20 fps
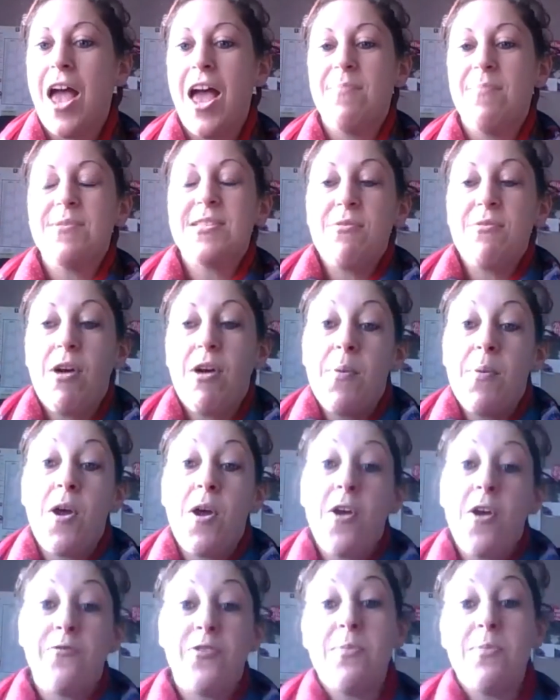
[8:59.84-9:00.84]
So I put
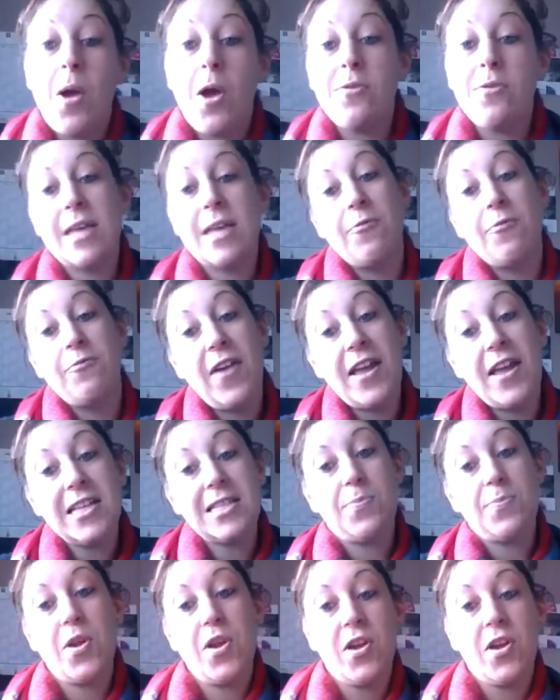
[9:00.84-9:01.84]
a few posts out on
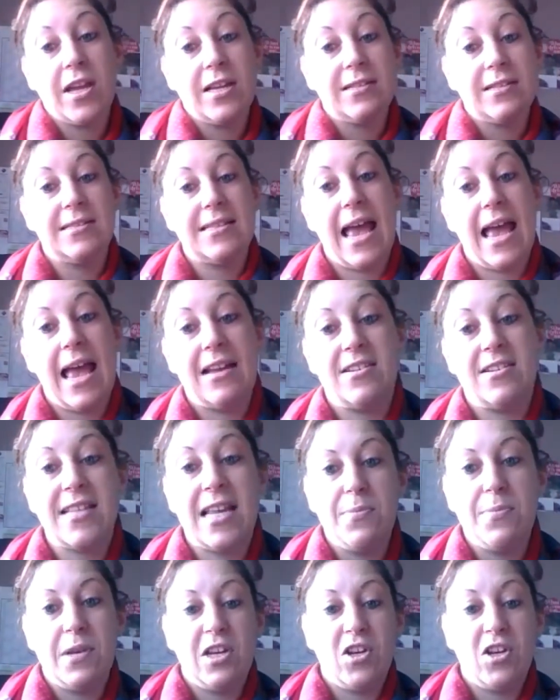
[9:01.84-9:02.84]
Facebook and said, does
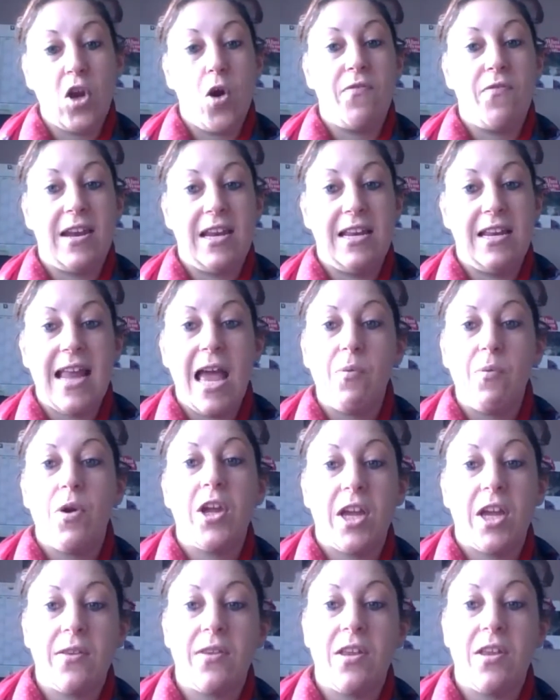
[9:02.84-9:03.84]
anybody know of any
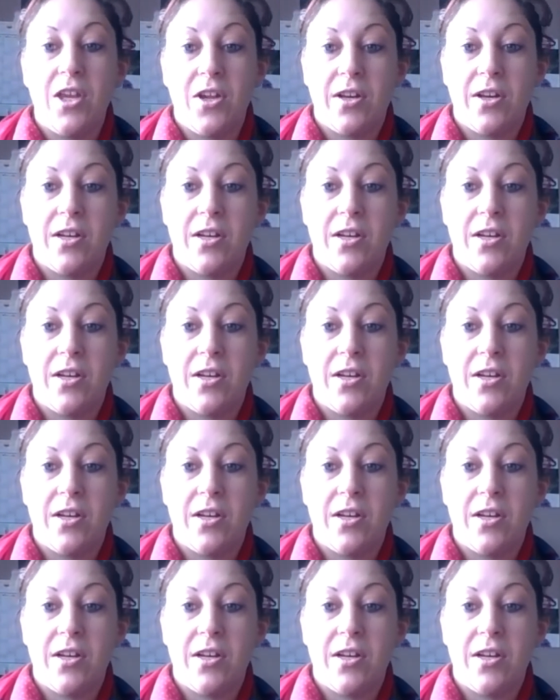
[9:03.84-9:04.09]
networking that you can